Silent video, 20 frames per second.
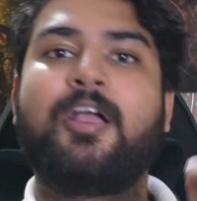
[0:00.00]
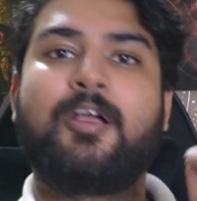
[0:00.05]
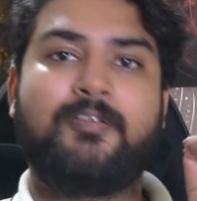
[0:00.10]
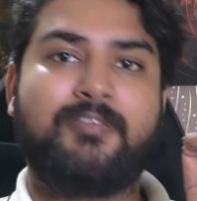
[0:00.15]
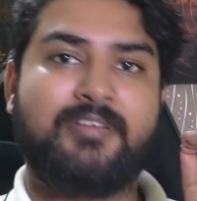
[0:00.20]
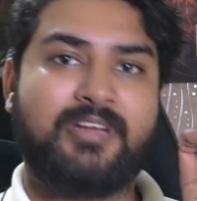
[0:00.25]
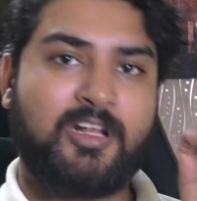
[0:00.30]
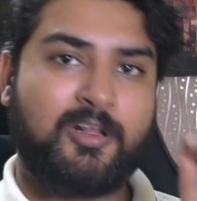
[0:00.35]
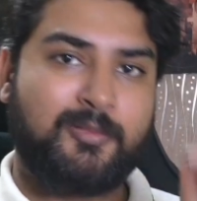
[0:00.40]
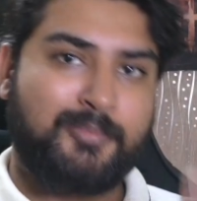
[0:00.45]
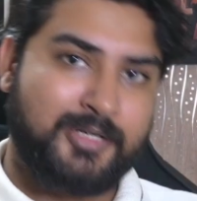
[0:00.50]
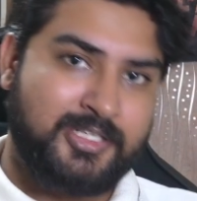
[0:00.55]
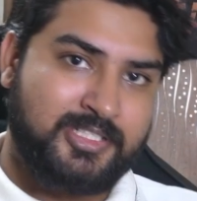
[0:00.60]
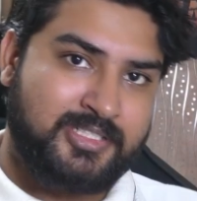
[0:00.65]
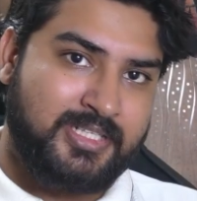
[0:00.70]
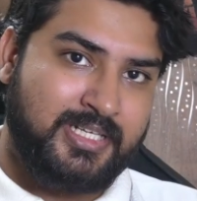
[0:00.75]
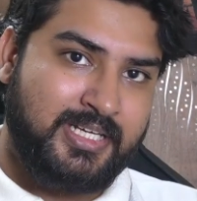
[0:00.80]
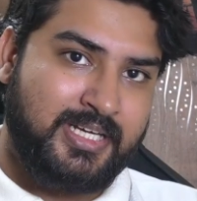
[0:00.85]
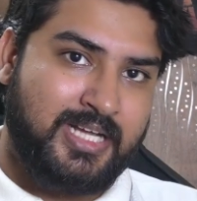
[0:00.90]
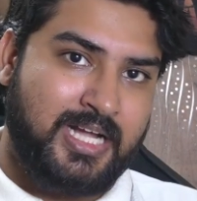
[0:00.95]
where I'll
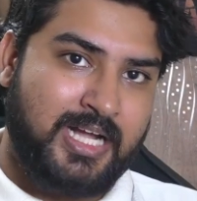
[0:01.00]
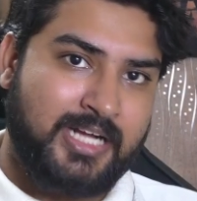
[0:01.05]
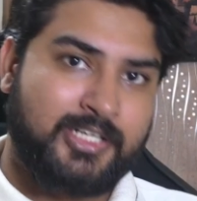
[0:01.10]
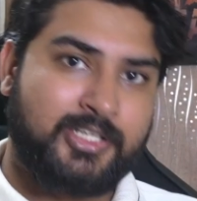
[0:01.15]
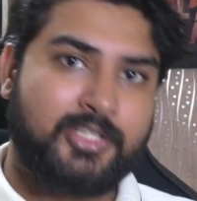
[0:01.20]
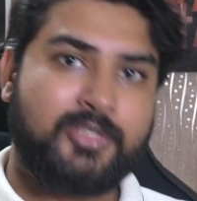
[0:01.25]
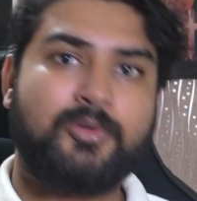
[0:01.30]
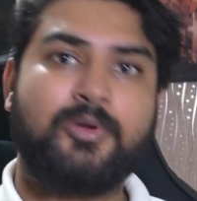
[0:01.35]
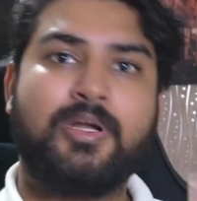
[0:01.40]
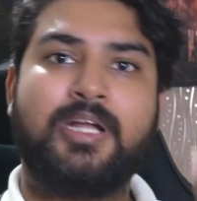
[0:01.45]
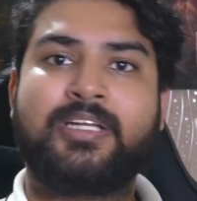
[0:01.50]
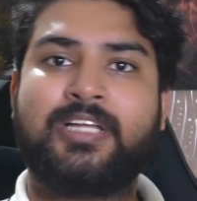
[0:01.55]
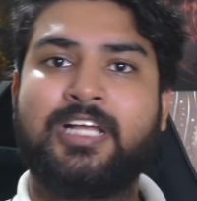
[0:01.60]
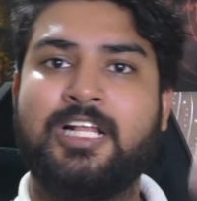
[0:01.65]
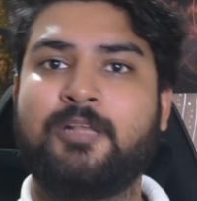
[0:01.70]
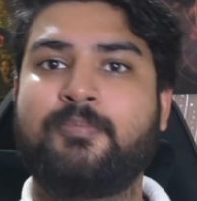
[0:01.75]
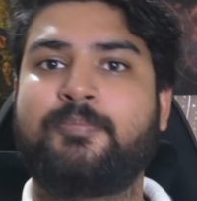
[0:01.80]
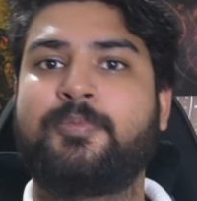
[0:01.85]
personally guide you and help